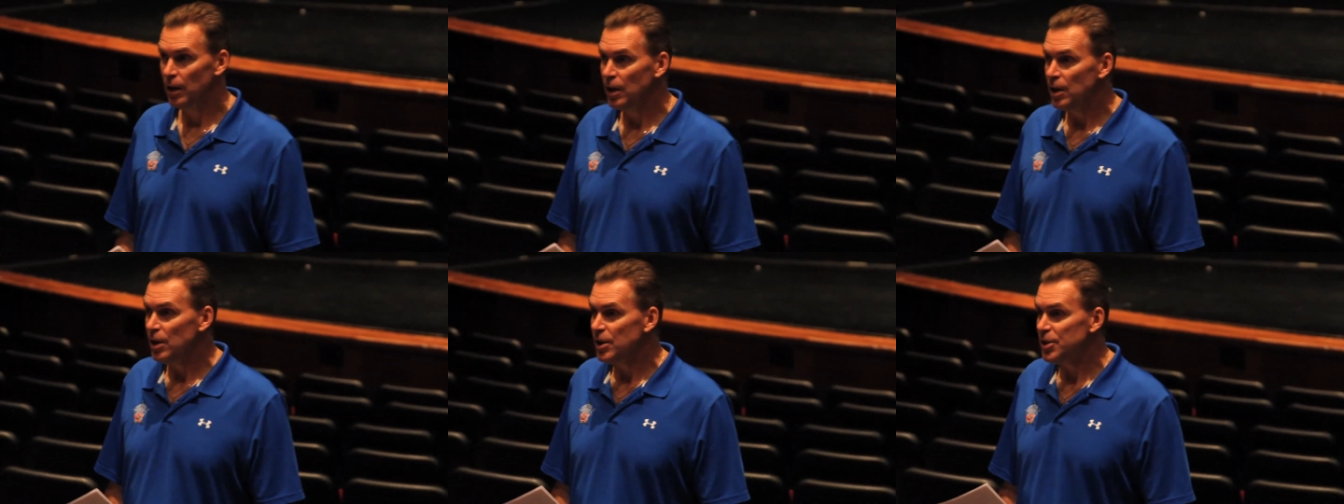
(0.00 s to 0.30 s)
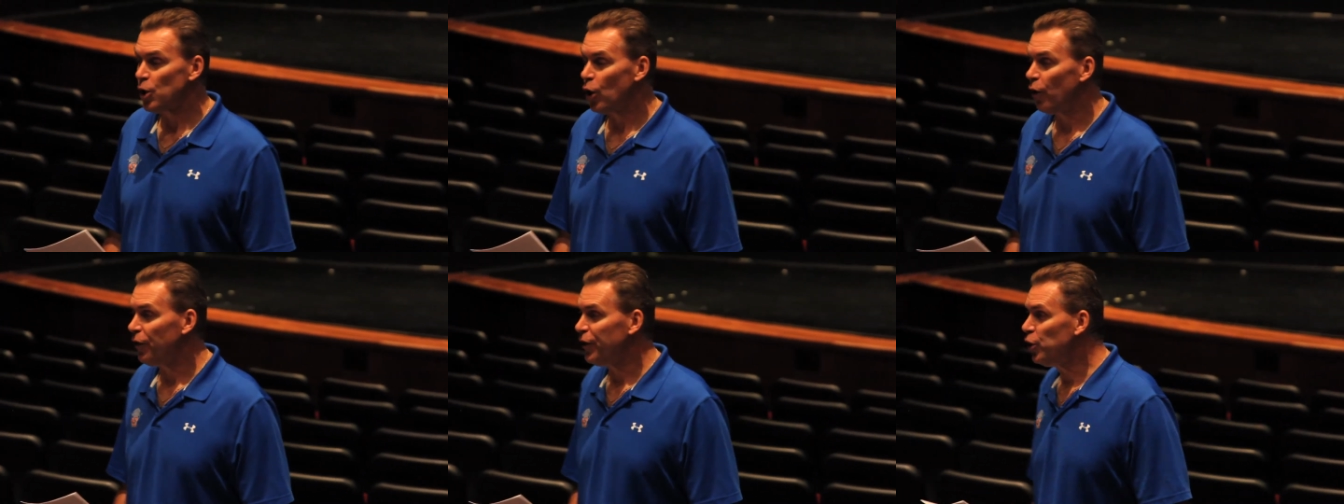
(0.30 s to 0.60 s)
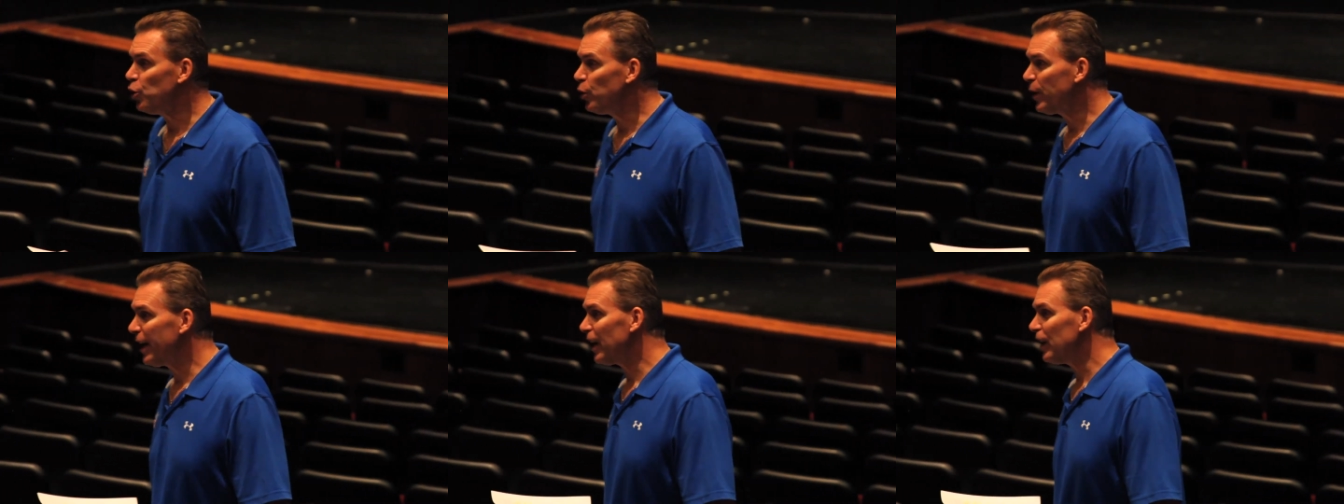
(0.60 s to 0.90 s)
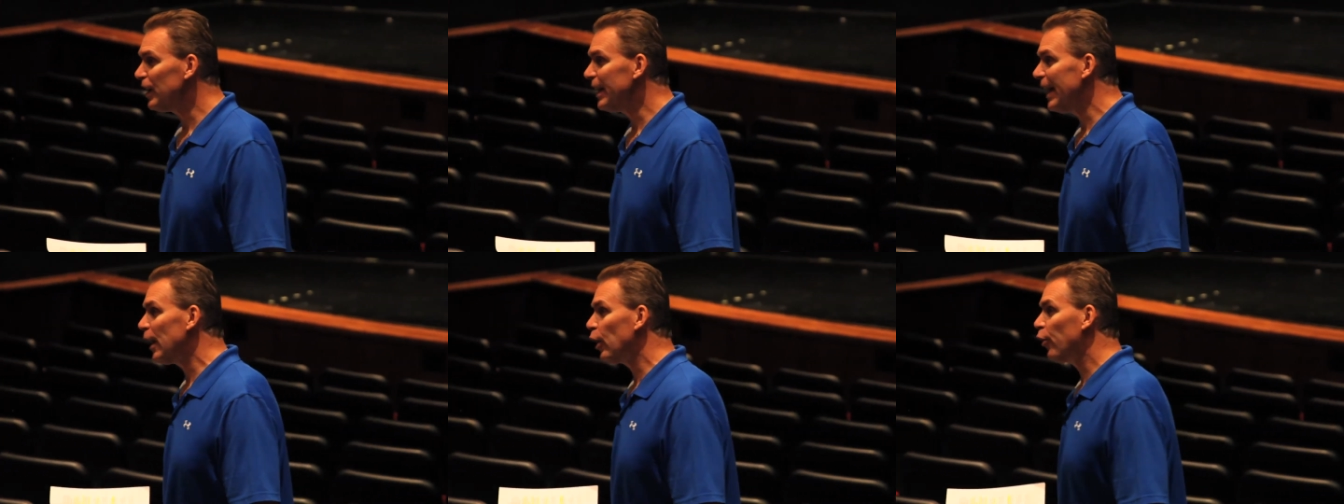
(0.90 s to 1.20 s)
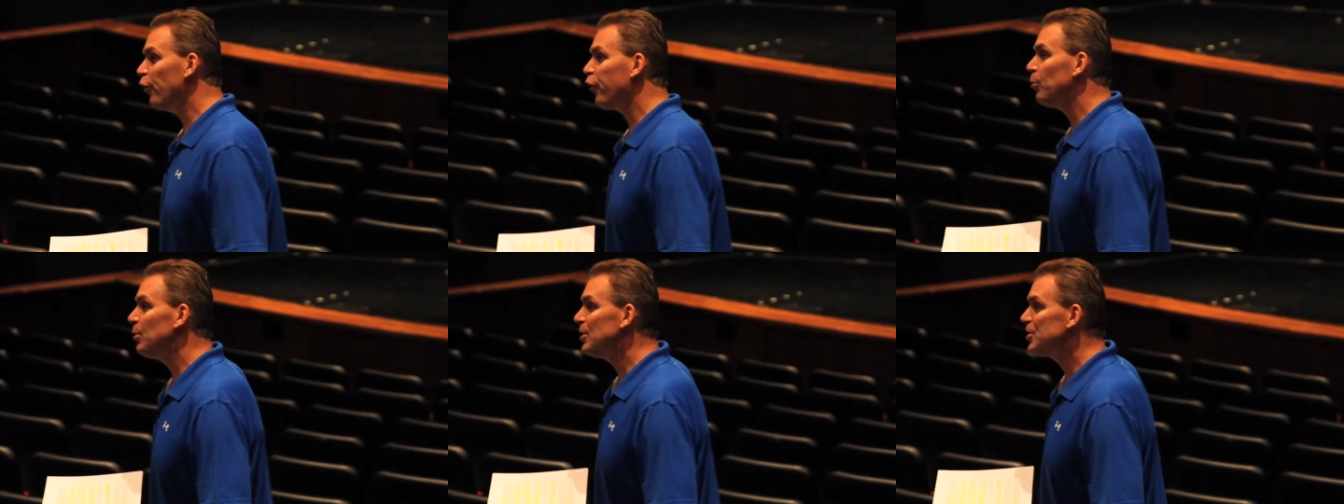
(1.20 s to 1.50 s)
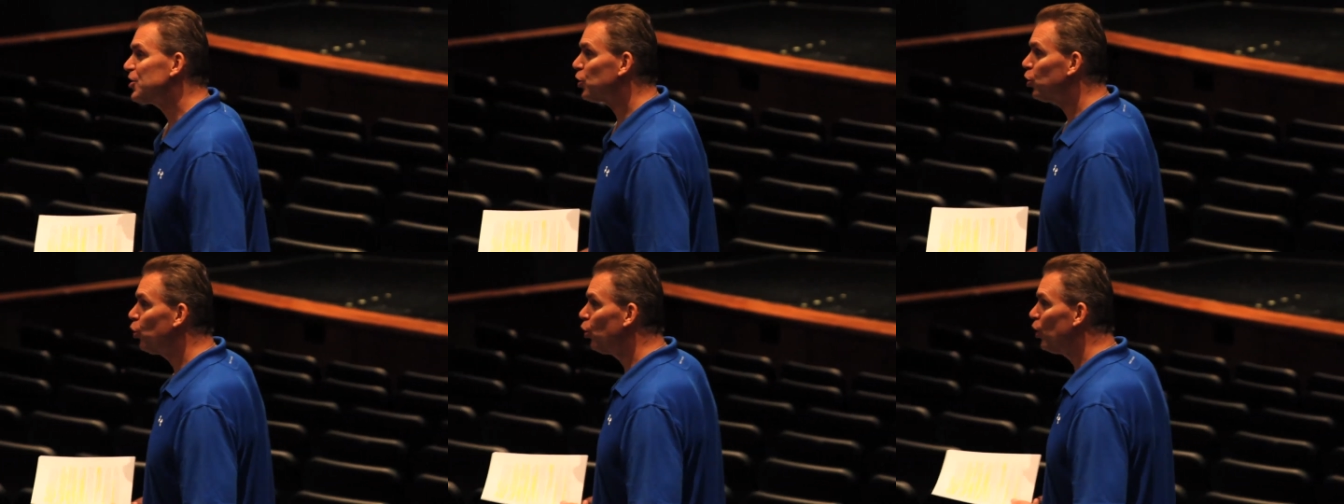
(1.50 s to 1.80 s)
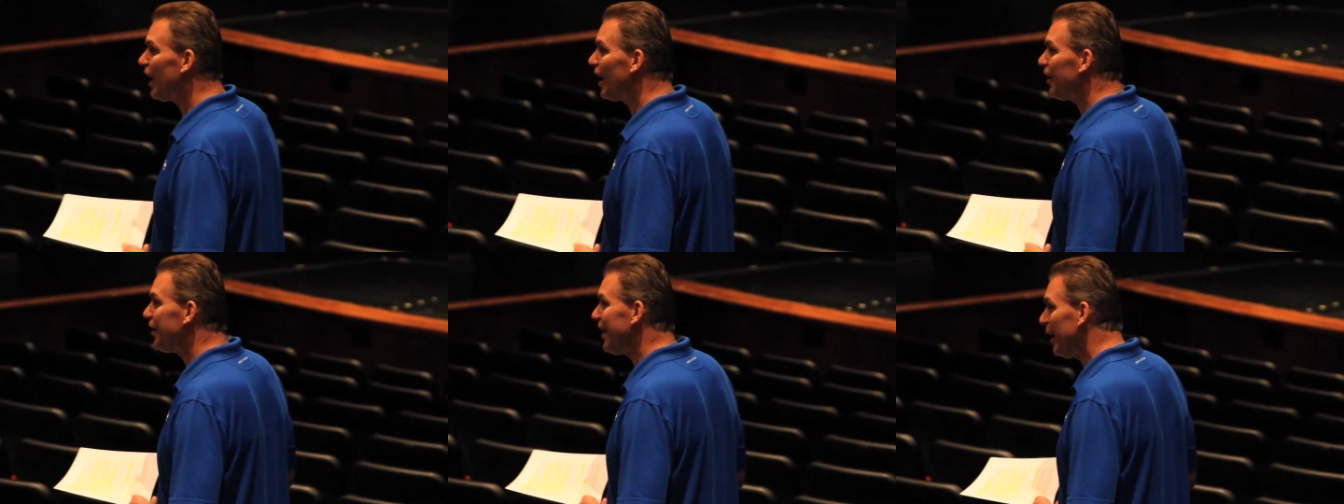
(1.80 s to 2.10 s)
So if you get a letter from a school,
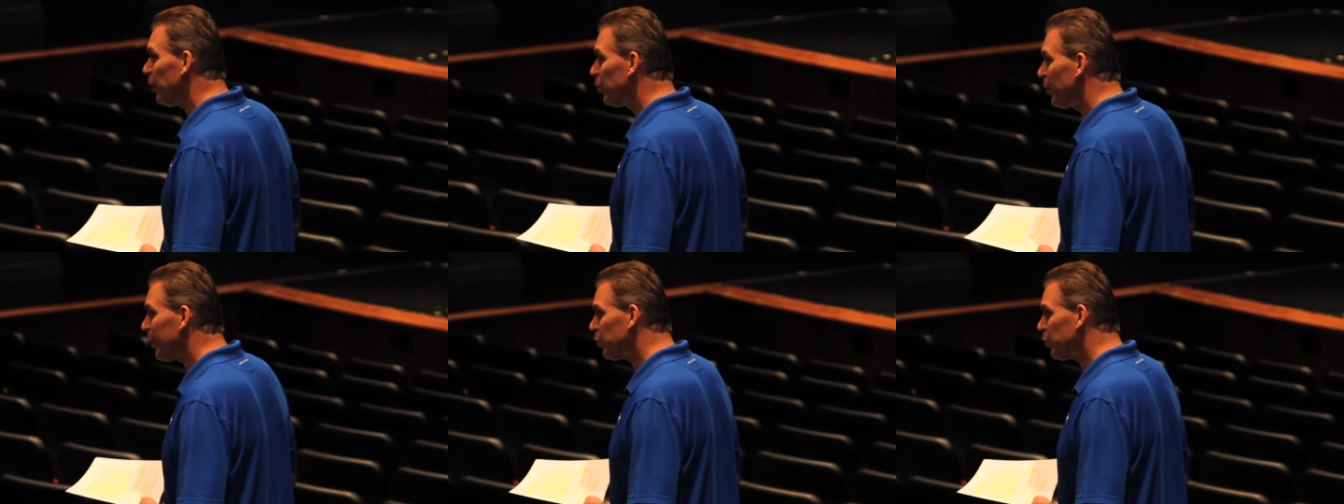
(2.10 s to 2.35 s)
are they